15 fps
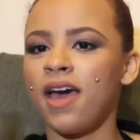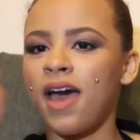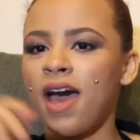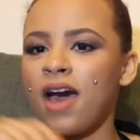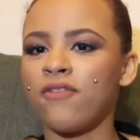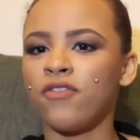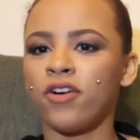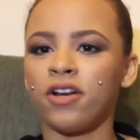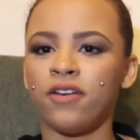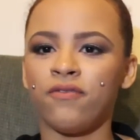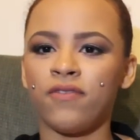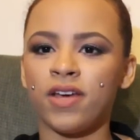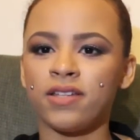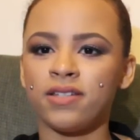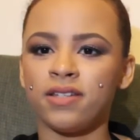half on
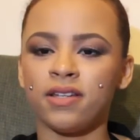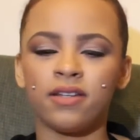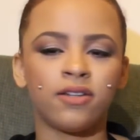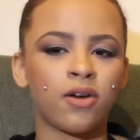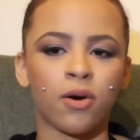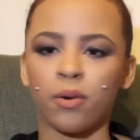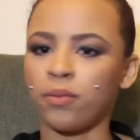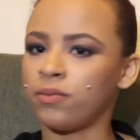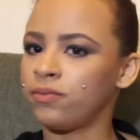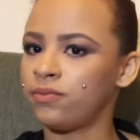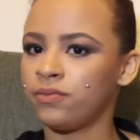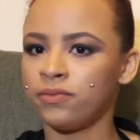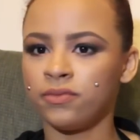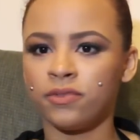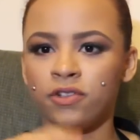investing. No.
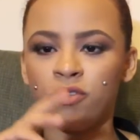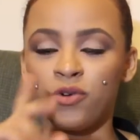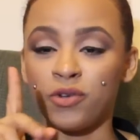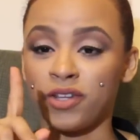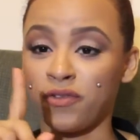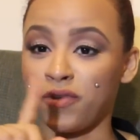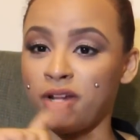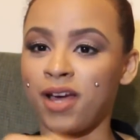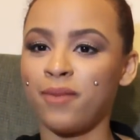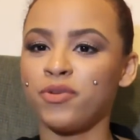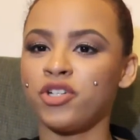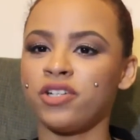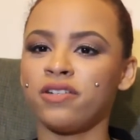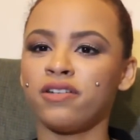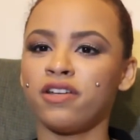You only have one
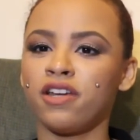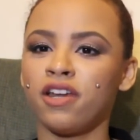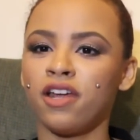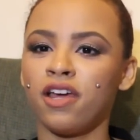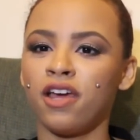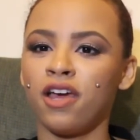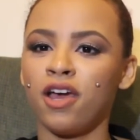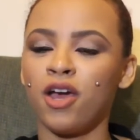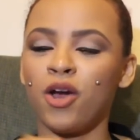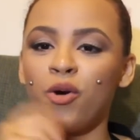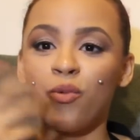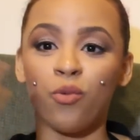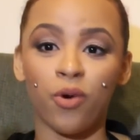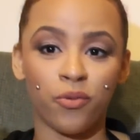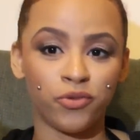option.
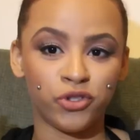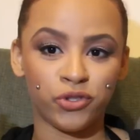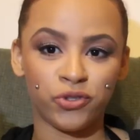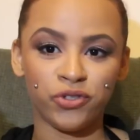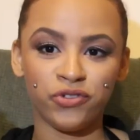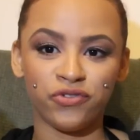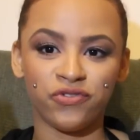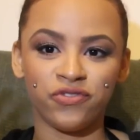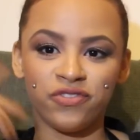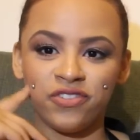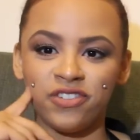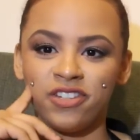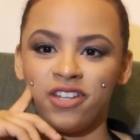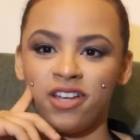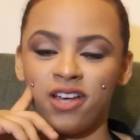What would you do?
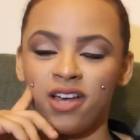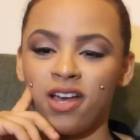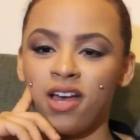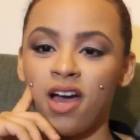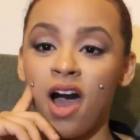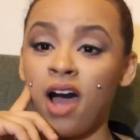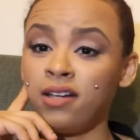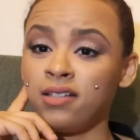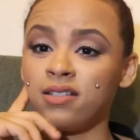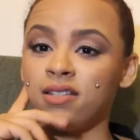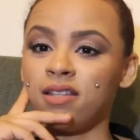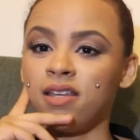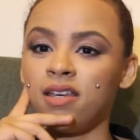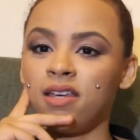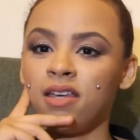
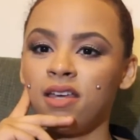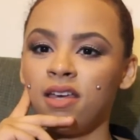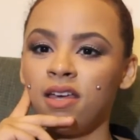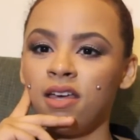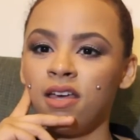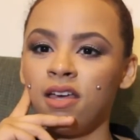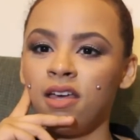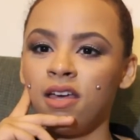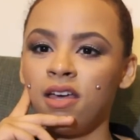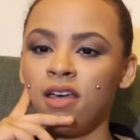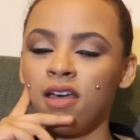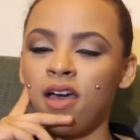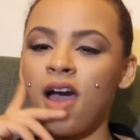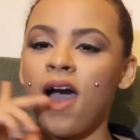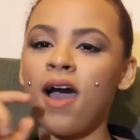Honestly.
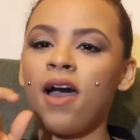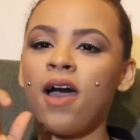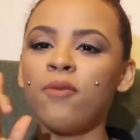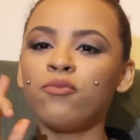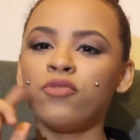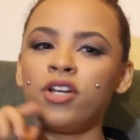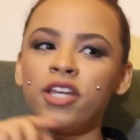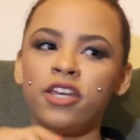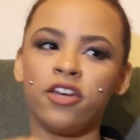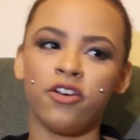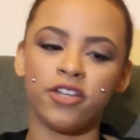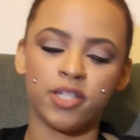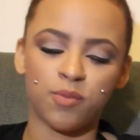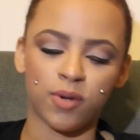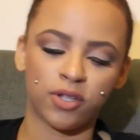I'm really
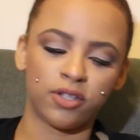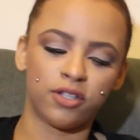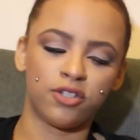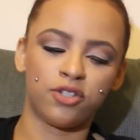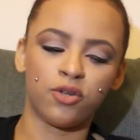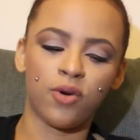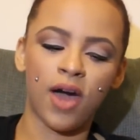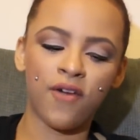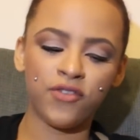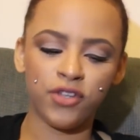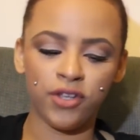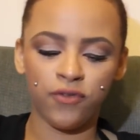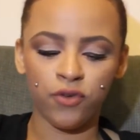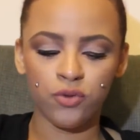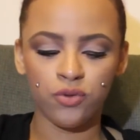curious about this. So if
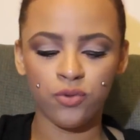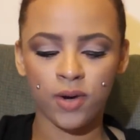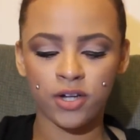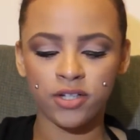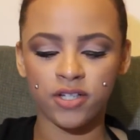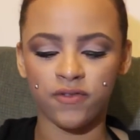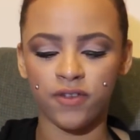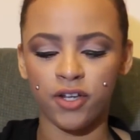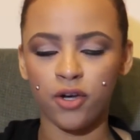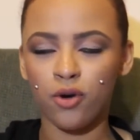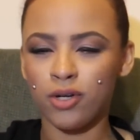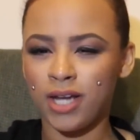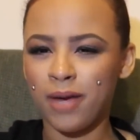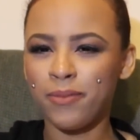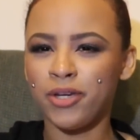you do watch this
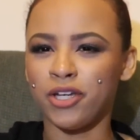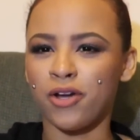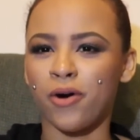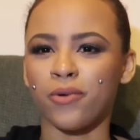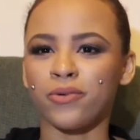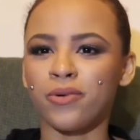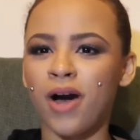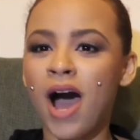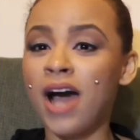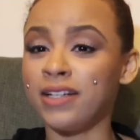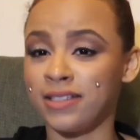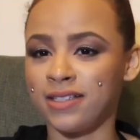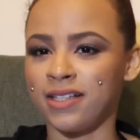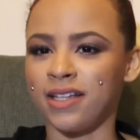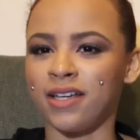video, let me know,
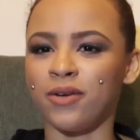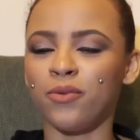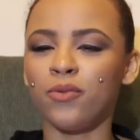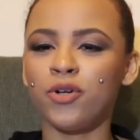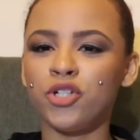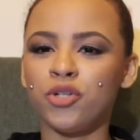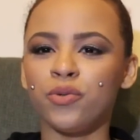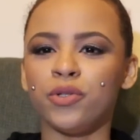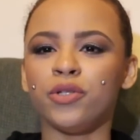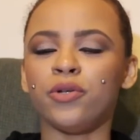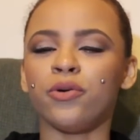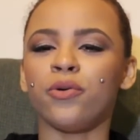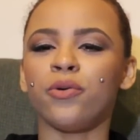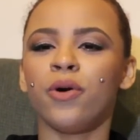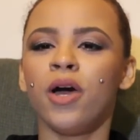honestly, what you would
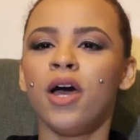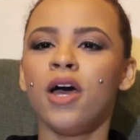do.